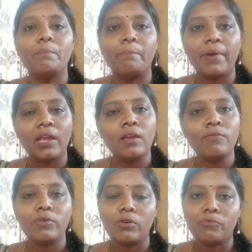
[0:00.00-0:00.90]

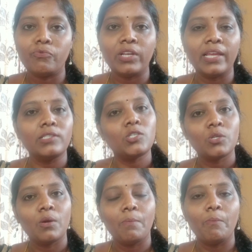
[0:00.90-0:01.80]
brave village
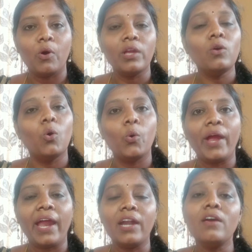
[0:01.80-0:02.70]
boy who
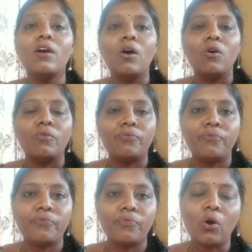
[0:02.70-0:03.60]
had
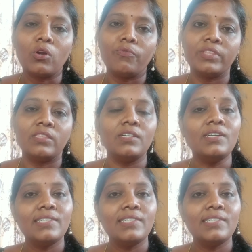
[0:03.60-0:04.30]
fought with the